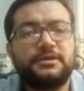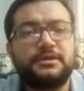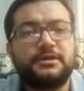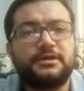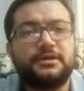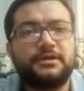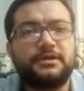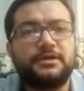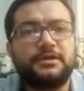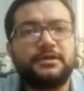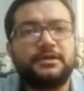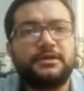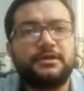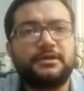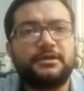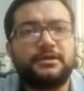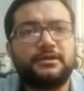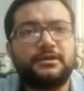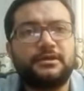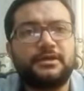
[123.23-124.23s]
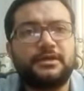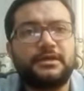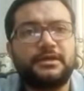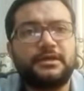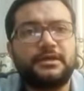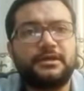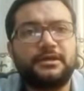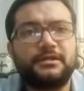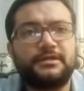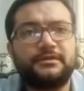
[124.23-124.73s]

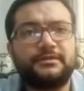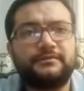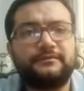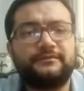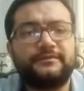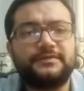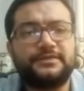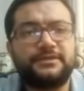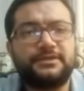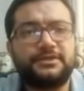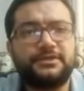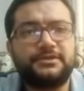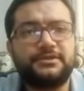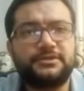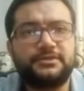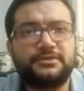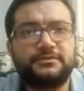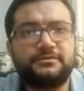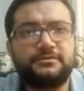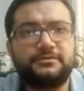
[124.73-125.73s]
and investigation,